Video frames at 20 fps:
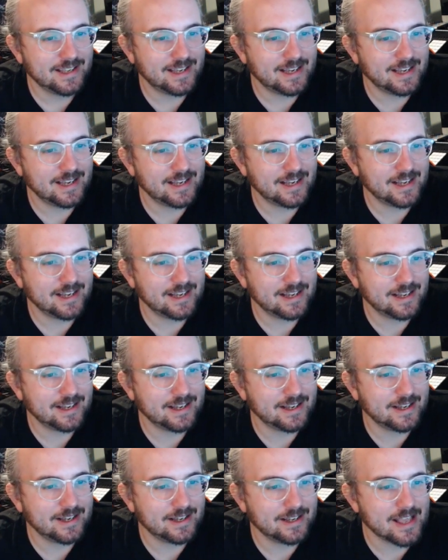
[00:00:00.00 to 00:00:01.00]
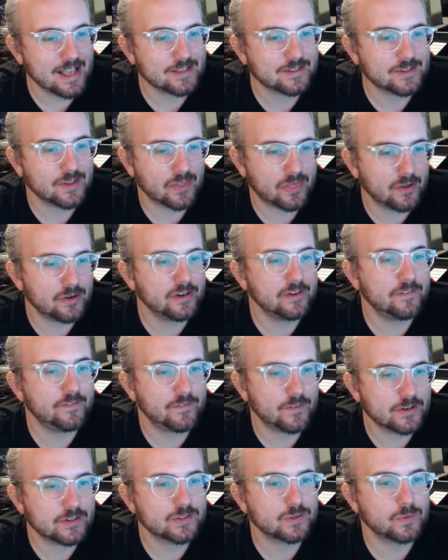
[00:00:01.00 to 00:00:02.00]
Yeah, so
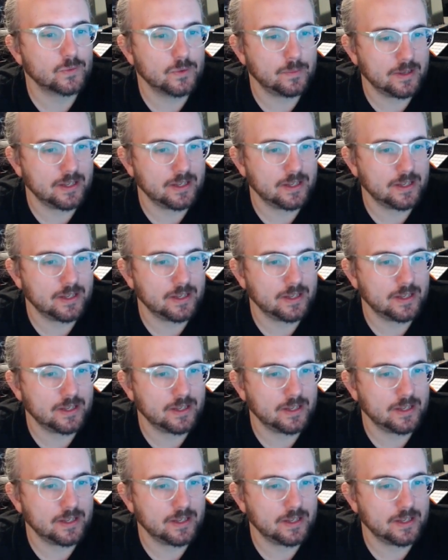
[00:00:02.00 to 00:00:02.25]
31st would